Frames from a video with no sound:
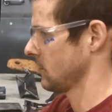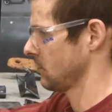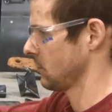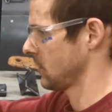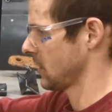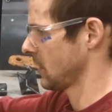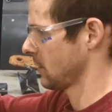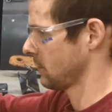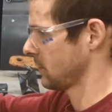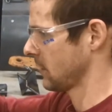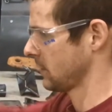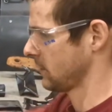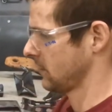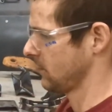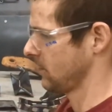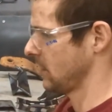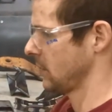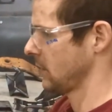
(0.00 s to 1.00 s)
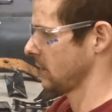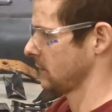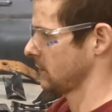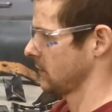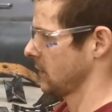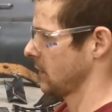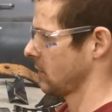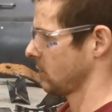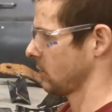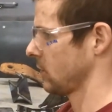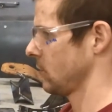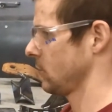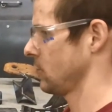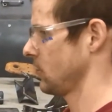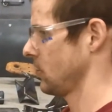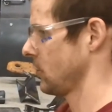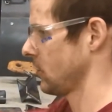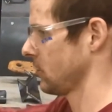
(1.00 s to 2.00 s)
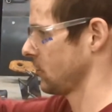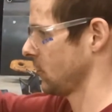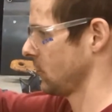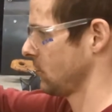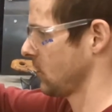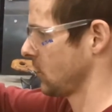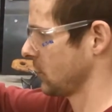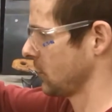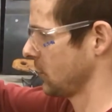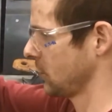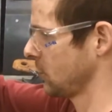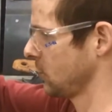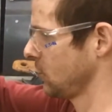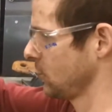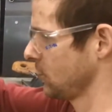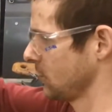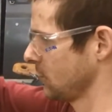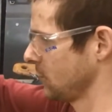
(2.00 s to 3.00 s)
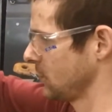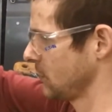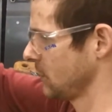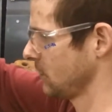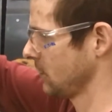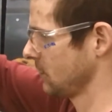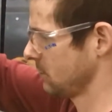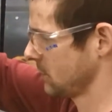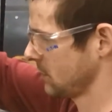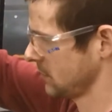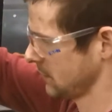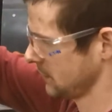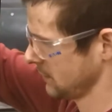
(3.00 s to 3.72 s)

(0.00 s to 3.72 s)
Sometimes that's the variance in how close you also mark your holes and drill them.